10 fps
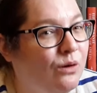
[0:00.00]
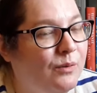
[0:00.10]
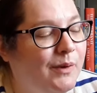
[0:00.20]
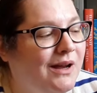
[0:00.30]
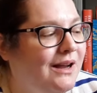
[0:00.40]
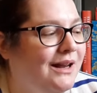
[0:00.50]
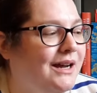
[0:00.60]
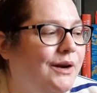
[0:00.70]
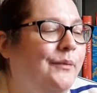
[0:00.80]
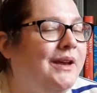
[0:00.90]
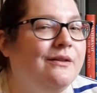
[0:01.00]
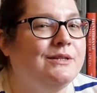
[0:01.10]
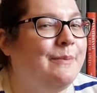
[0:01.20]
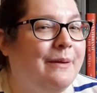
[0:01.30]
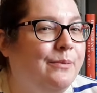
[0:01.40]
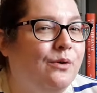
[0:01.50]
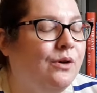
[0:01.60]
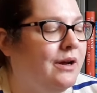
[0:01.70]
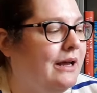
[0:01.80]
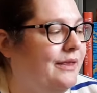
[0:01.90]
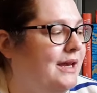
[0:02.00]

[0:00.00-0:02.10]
up. Like, I don't think it was a bad book. I